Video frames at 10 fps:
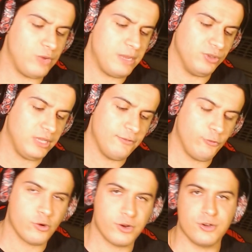We Believe
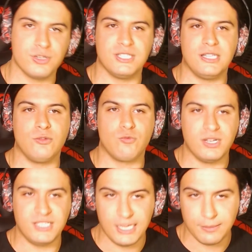Warriors and then the
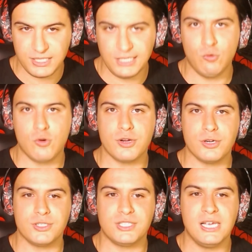Run TMC
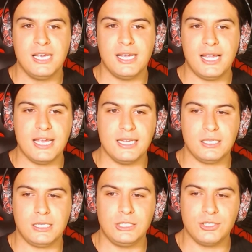Warriors. And
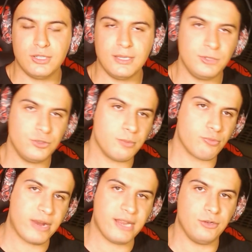he took them to a
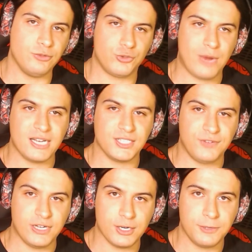brand new
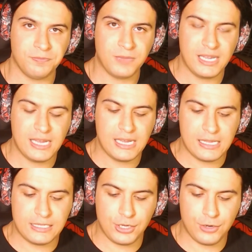stratosphere.
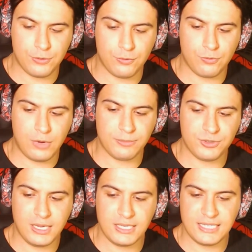So what I'm
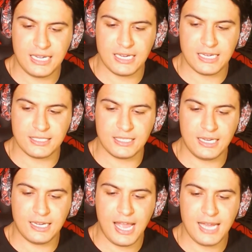trying to say is
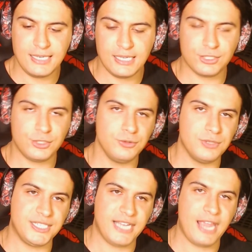it kind of takes two
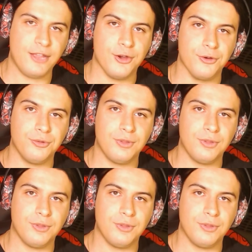to tango.